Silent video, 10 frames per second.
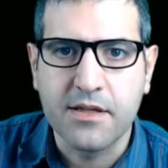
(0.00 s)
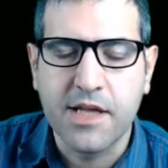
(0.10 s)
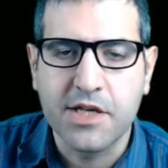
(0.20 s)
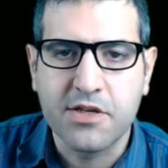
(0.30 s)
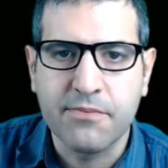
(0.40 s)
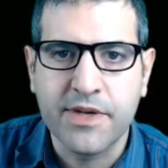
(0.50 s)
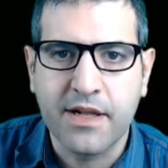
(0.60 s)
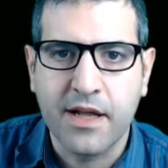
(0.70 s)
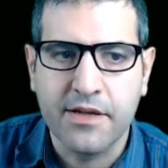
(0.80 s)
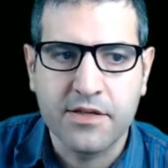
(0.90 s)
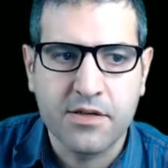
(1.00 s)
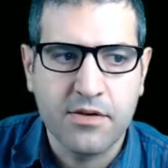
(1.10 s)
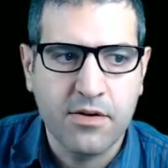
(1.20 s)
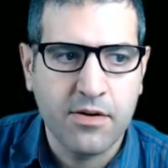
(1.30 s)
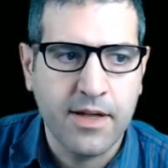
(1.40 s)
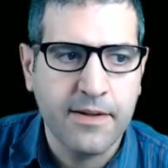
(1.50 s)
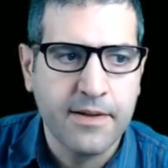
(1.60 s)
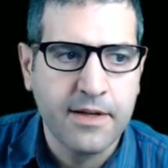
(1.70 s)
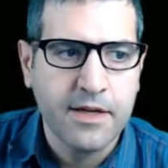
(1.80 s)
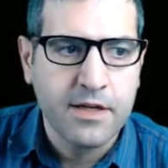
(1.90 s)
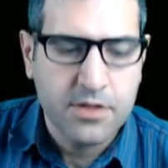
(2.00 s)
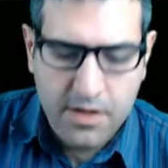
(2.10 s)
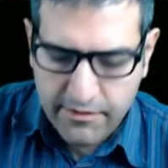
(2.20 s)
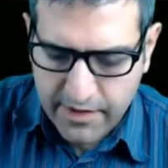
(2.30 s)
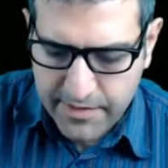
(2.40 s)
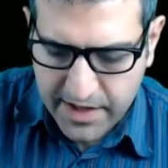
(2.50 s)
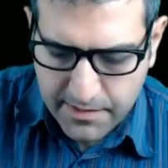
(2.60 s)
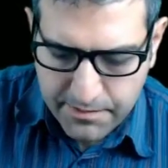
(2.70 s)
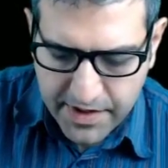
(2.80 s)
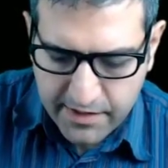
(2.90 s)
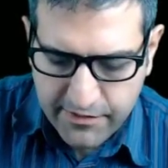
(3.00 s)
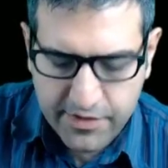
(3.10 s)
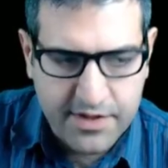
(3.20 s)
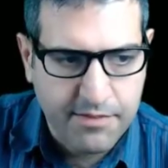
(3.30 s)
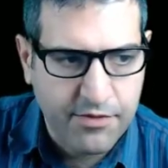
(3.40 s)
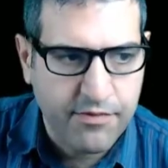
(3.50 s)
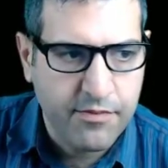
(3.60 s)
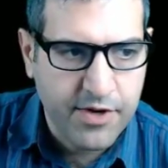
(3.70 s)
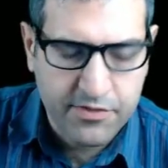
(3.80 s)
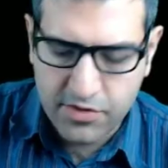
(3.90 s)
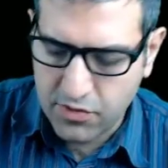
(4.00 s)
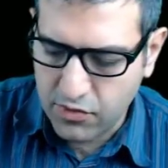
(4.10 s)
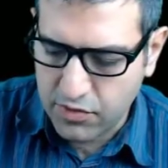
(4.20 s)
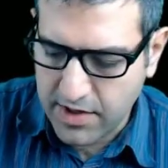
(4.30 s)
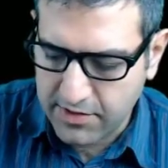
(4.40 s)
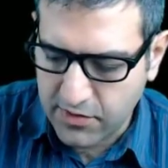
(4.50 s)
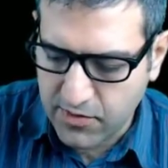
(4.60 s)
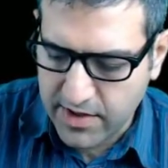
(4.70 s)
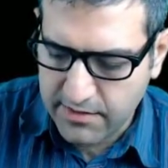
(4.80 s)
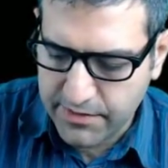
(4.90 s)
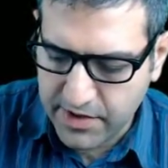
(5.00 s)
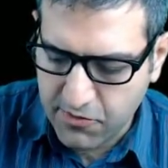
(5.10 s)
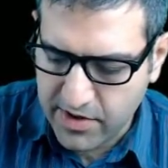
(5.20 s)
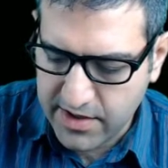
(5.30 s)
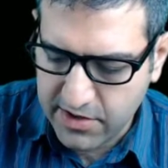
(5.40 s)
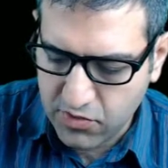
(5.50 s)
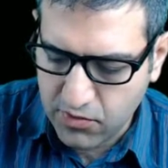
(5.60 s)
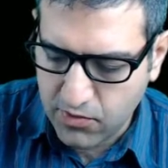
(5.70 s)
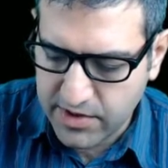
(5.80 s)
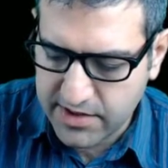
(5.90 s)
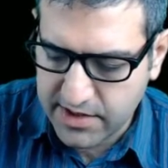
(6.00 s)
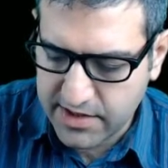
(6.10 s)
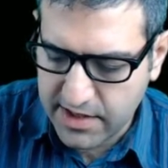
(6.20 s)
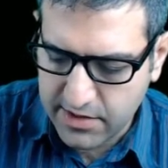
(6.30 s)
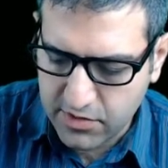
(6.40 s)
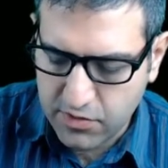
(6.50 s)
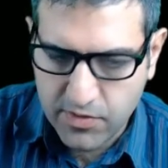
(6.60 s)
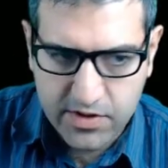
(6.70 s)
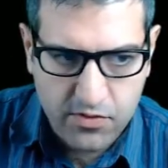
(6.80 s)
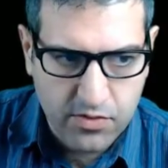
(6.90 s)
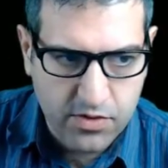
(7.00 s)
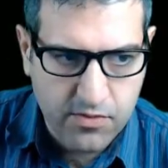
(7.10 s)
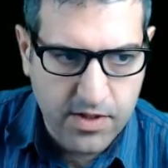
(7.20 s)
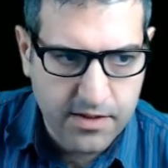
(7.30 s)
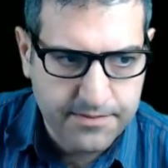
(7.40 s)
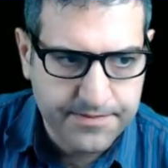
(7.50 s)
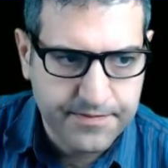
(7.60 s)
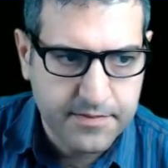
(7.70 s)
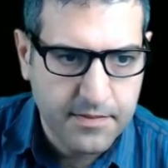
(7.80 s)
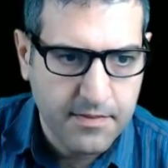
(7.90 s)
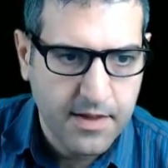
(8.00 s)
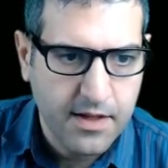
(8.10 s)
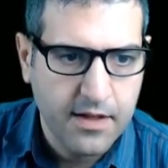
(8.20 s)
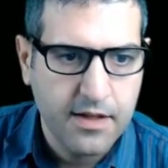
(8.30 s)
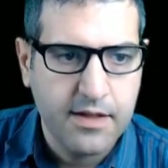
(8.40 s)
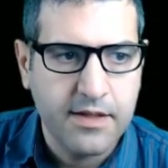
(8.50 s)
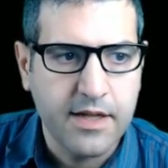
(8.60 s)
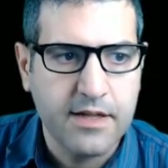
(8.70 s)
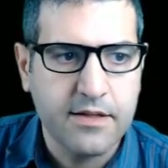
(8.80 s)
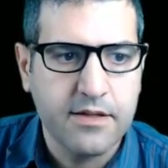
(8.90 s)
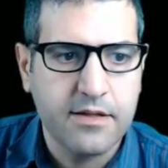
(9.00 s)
DHCP clients. Okay, so now if I make a ping, for example, from router 2 to router 1, ping 192.168.12.1, then